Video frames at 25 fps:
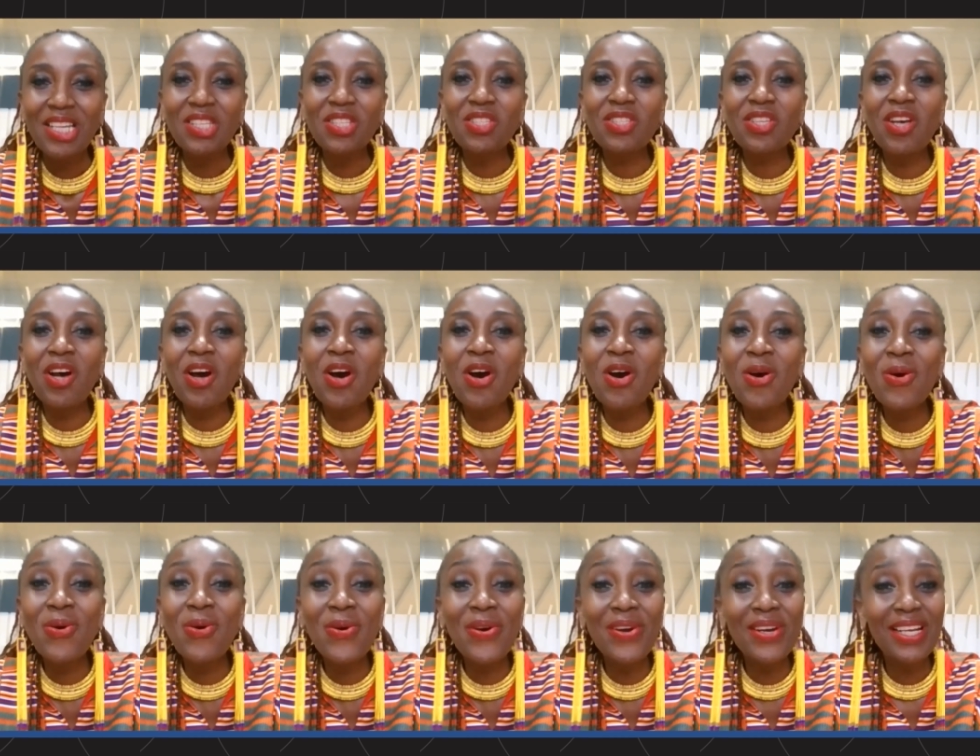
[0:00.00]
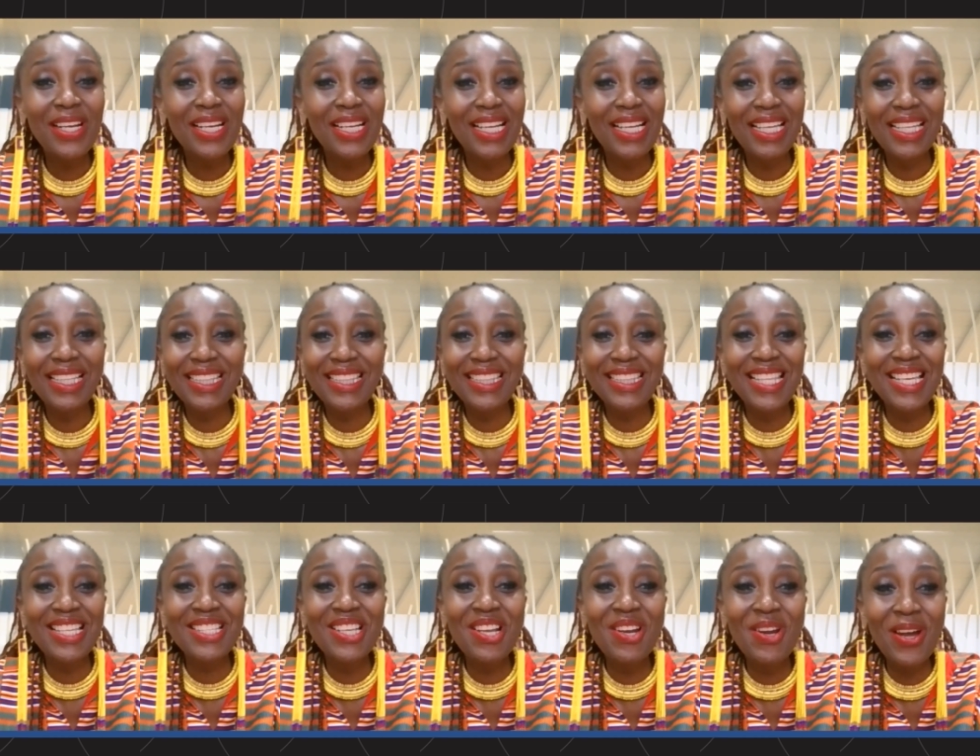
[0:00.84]
So
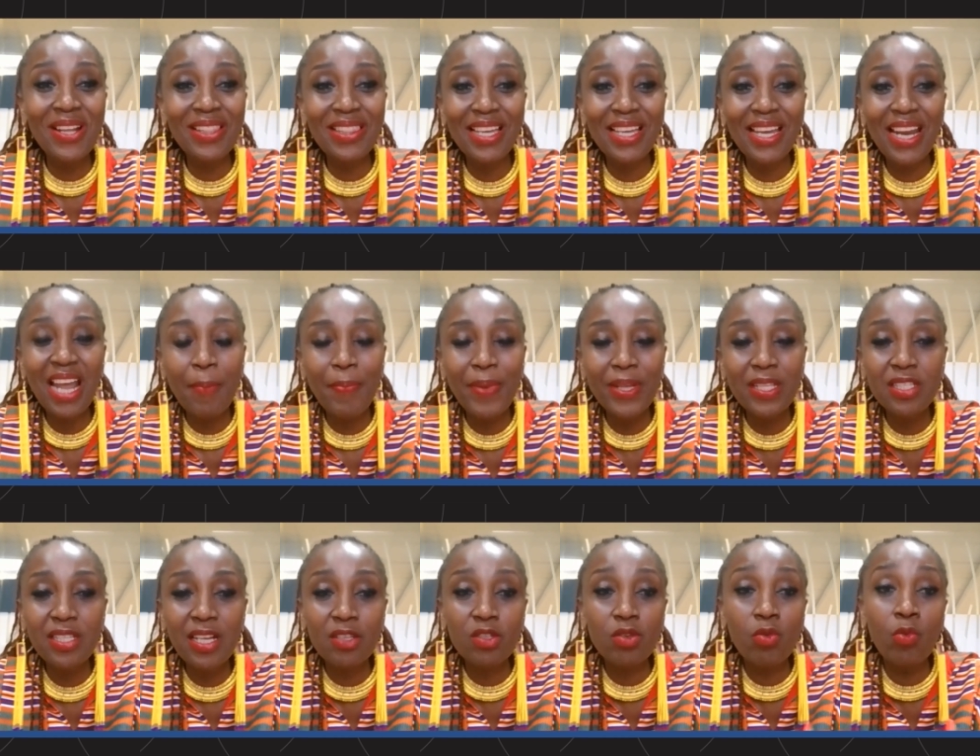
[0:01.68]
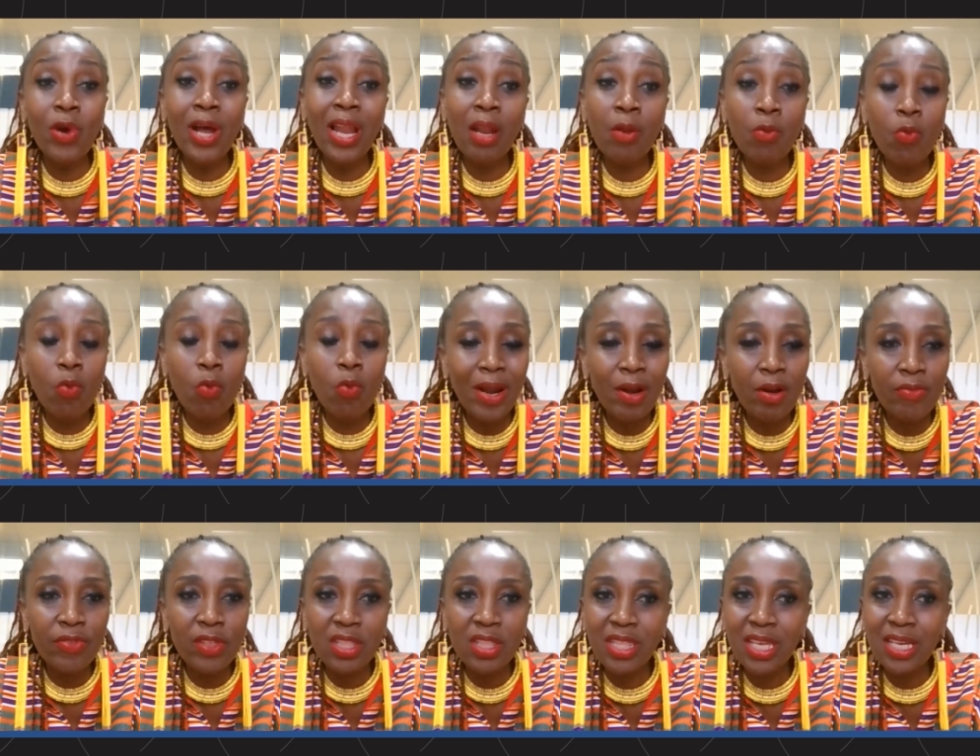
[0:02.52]
there's a lot that happens next. Well, one
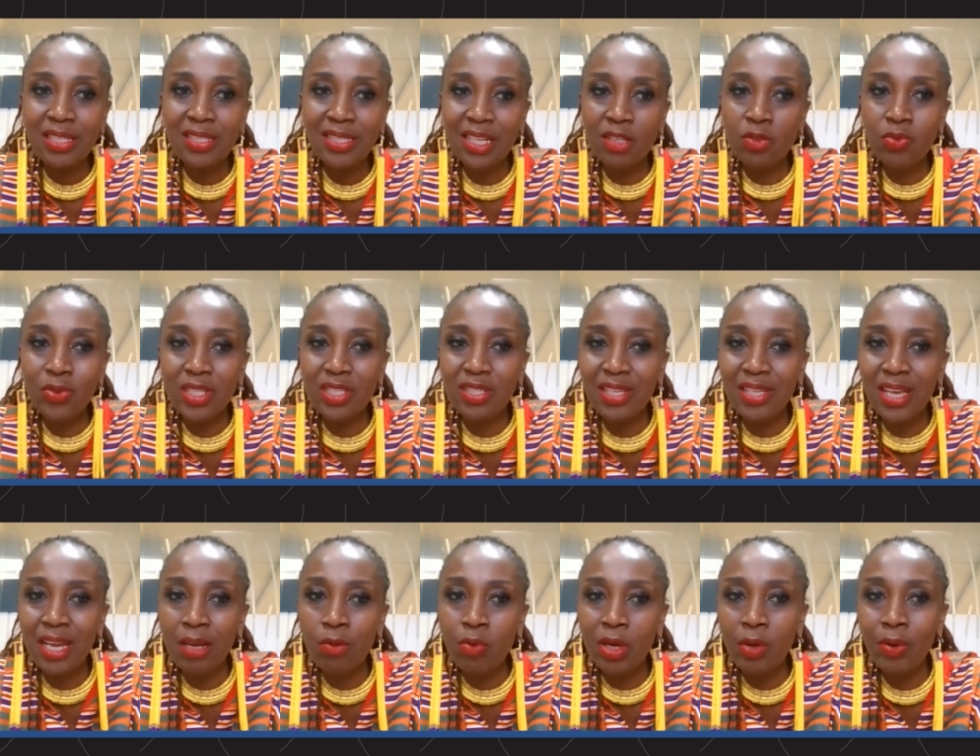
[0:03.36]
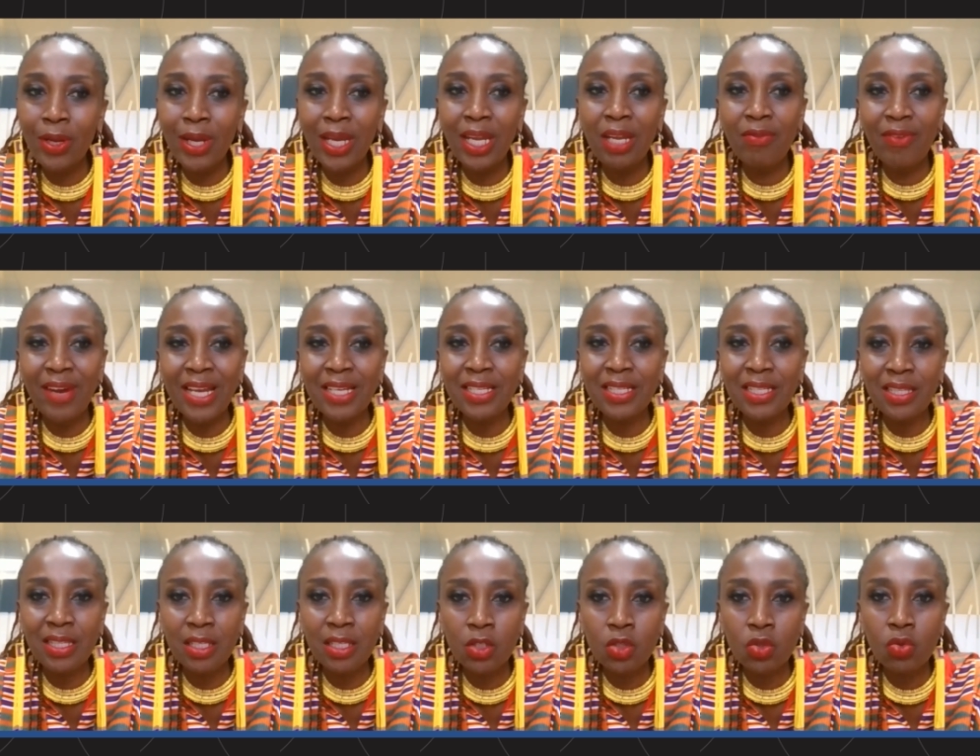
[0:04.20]
of the things that we said when we
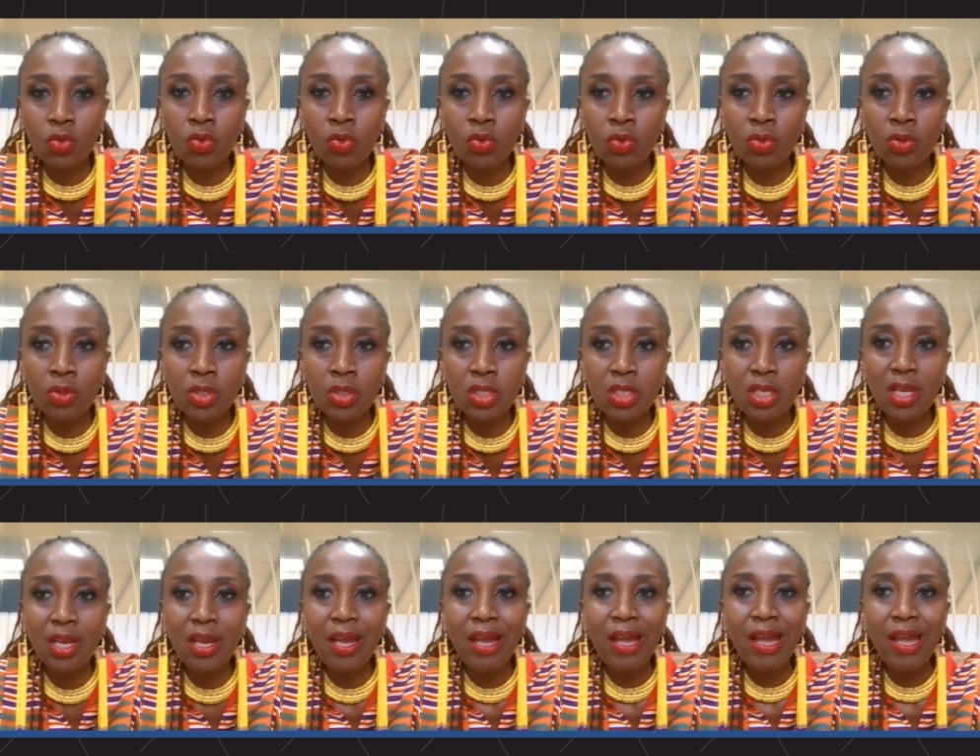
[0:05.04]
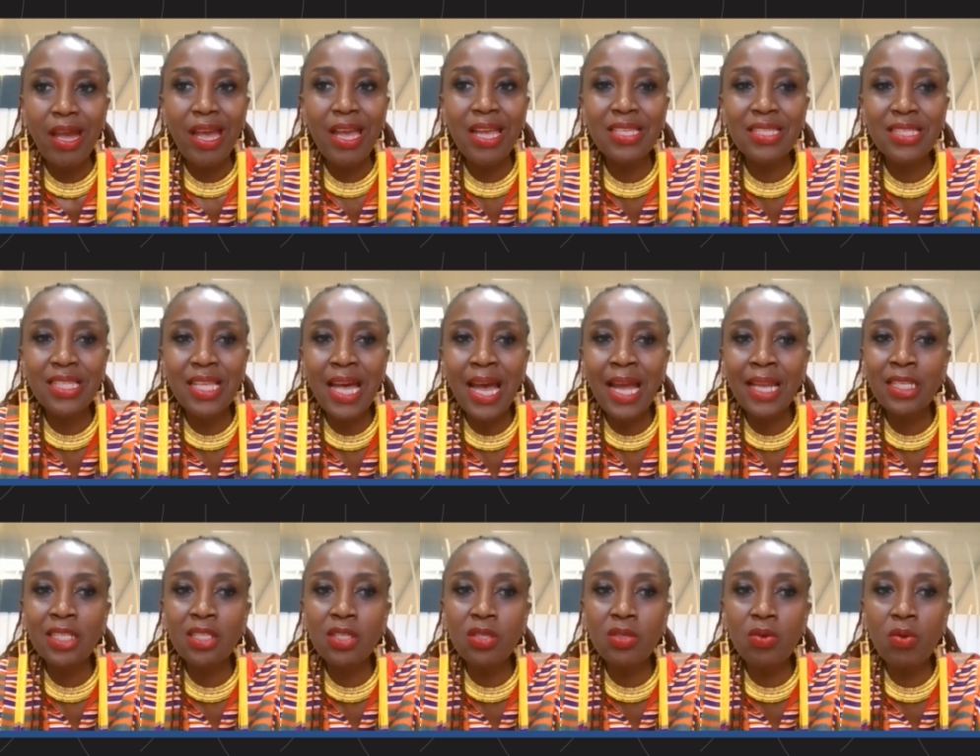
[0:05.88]
invited the schools is
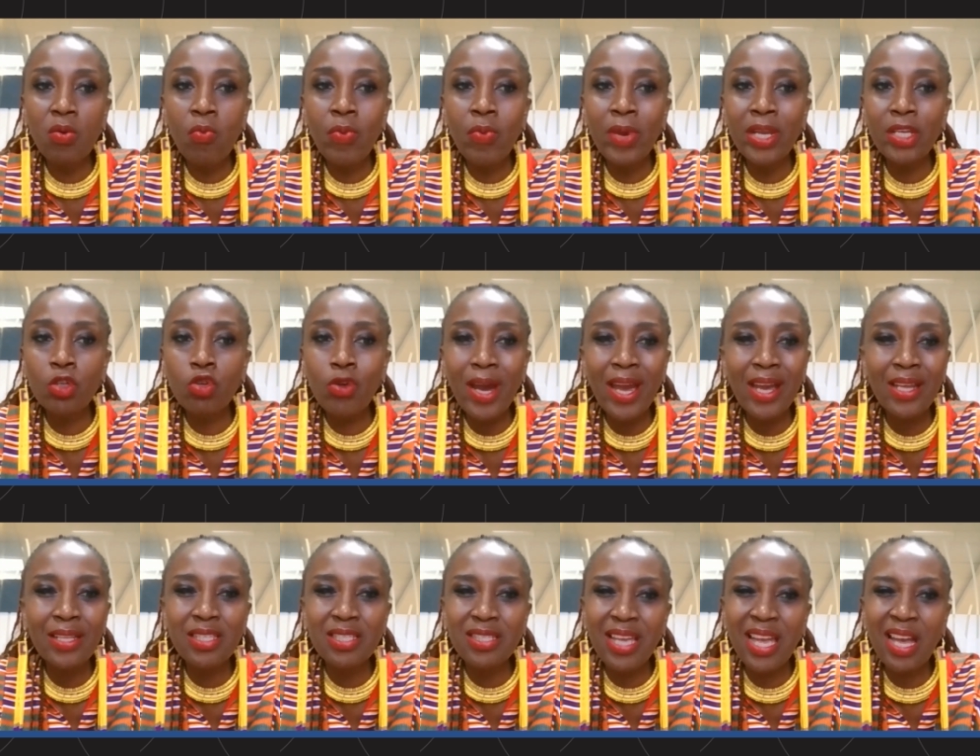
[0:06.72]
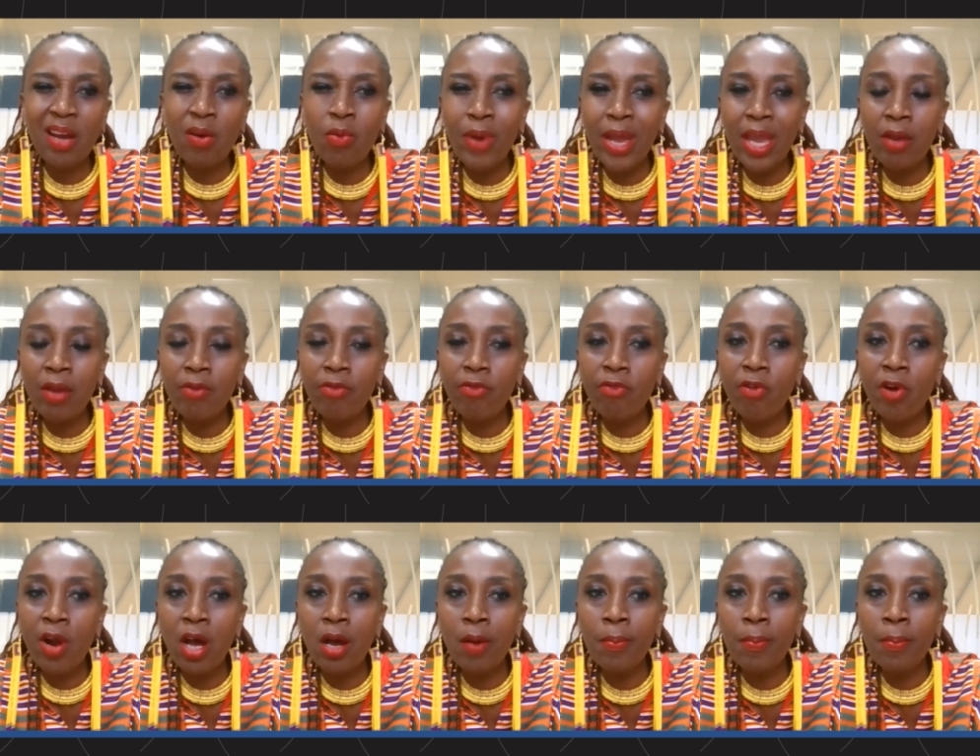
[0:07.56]
that we try and stay away
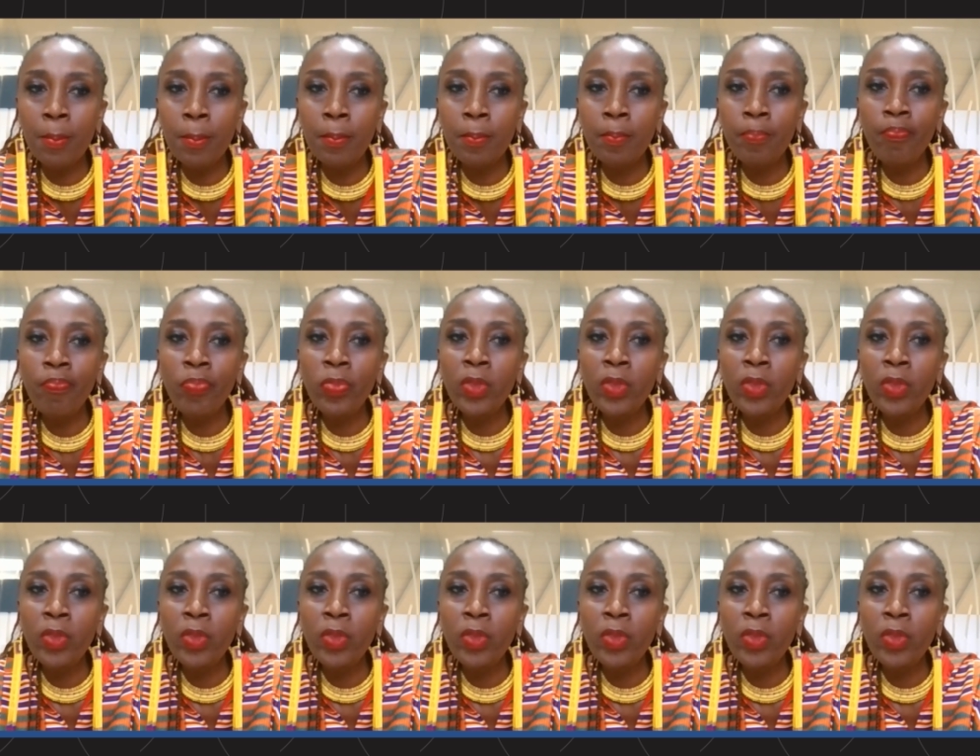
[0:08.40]
from